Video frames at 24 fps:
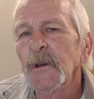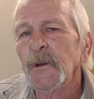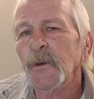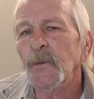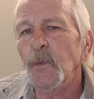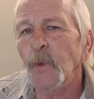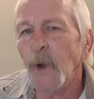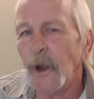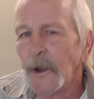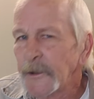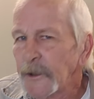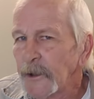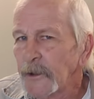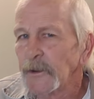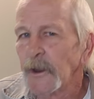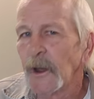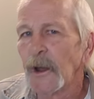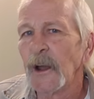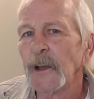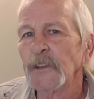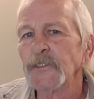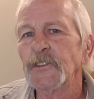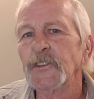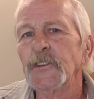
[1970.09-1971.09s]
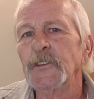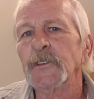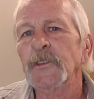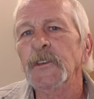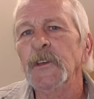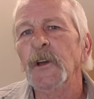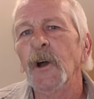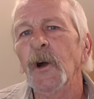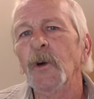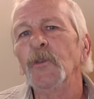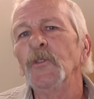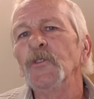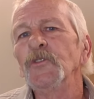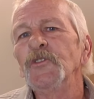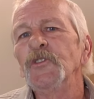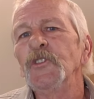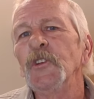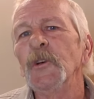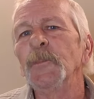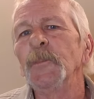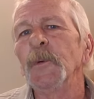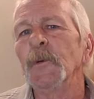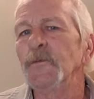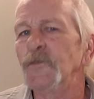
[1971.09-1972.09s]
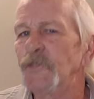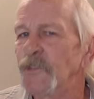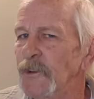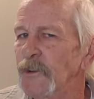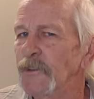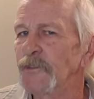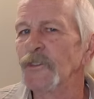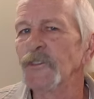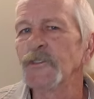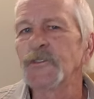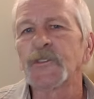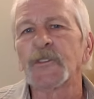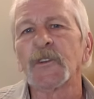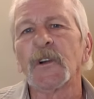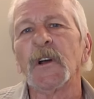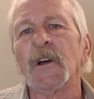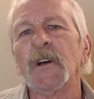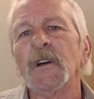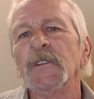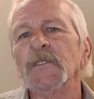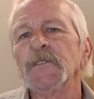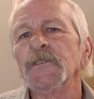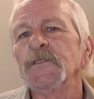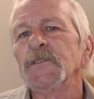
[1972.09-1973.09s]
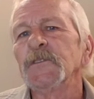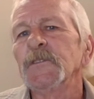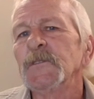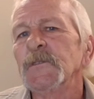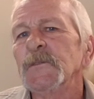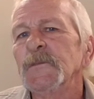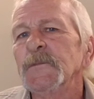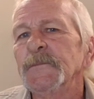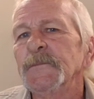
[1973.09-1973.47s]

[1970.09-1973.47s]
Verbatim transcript: recognizing the ownership of Jesus Christ,